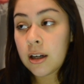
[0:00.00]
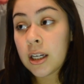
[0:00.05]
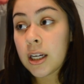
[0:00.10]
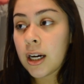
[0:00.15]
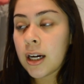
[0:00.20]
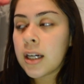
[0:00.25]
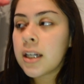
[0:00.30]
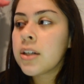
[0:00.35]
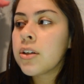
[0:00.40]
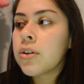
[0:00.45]

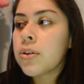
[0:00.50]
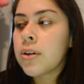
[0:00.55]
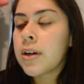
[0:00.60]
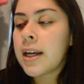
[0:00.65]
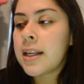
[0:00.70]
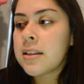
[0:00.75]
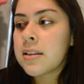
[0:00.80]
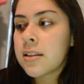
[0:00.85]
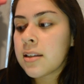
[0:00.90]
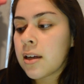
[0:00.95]
Gund or
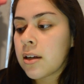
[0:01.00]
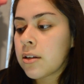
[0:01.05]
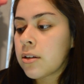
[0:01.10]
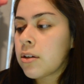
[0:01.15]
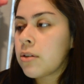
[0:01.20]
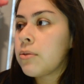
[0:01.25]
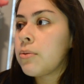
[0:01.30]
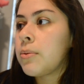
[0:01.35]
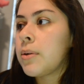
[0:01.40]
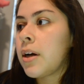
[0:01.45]

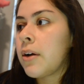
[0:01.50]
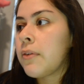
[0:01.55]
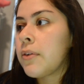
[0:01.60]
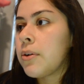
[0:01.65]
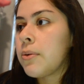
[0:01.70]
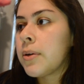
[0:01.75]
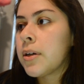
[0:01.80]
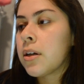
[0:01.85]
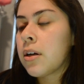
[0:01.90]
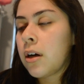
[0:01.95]
Ensenko, whatever
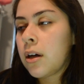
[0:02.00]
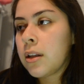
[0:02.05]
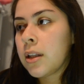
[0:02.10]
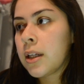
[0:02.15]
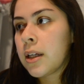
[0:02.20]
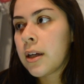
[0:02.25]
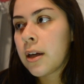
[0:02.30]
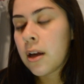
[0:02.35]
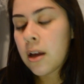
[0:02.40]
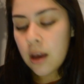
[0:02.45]
you want to call
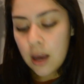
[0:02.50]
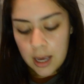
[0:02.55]
it,